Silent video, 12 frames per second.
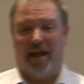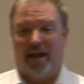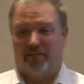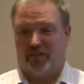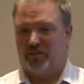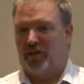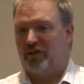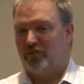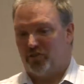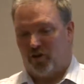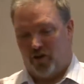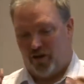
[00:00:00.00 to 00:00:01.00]
And the son
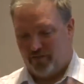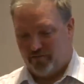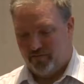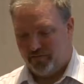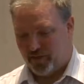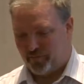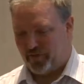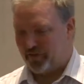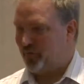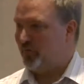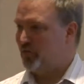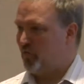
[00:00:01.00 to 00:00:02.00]
saw something
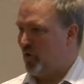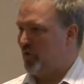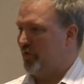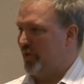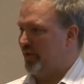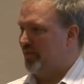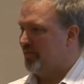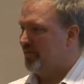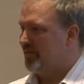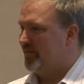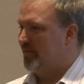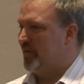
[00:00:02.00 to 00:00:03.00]
that was worthy
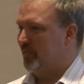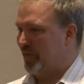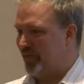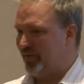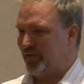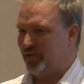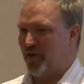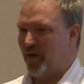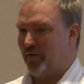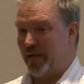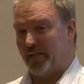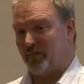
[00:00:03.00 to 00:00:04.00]
of him leaving his
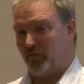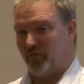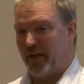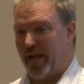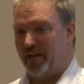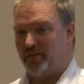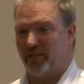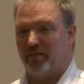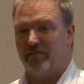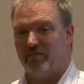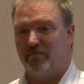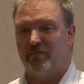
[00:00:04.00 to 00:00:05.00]
job. He actually worked for NASA
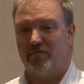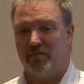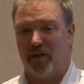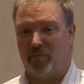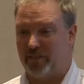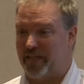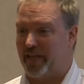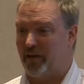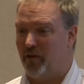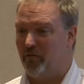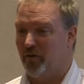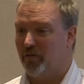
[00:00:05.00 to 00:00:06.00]
to come and take it
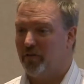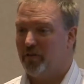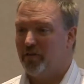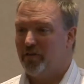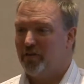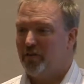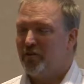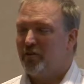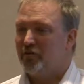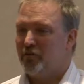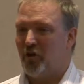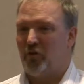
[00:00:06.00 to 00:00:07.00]
over.
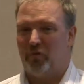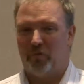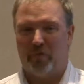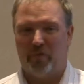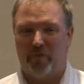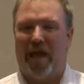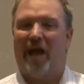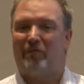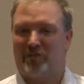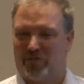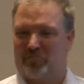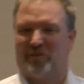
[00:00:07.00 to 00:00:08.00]
So that
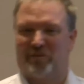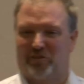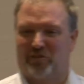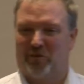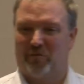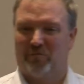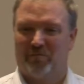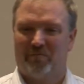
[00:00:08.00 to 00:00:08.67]
was his business goal.